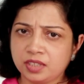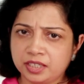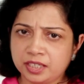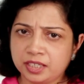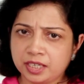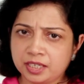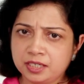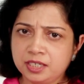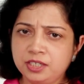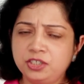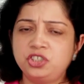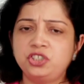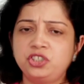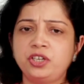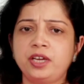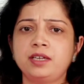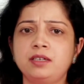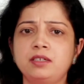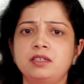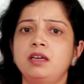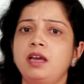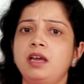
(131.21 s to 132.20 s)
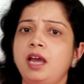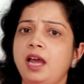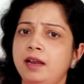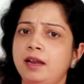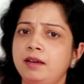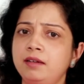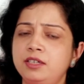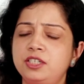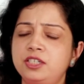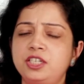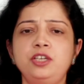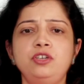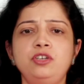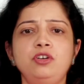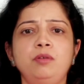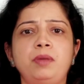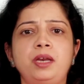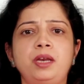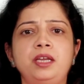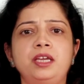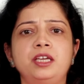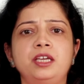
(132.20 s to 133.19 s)
get it checked and take
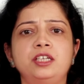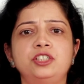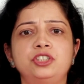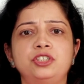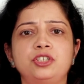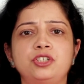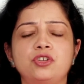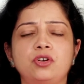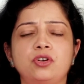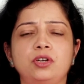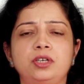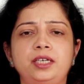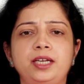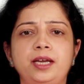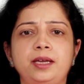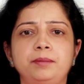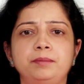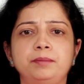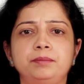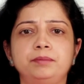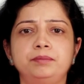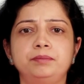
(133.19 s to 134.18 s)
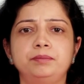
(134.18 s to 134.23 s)
your medications on time.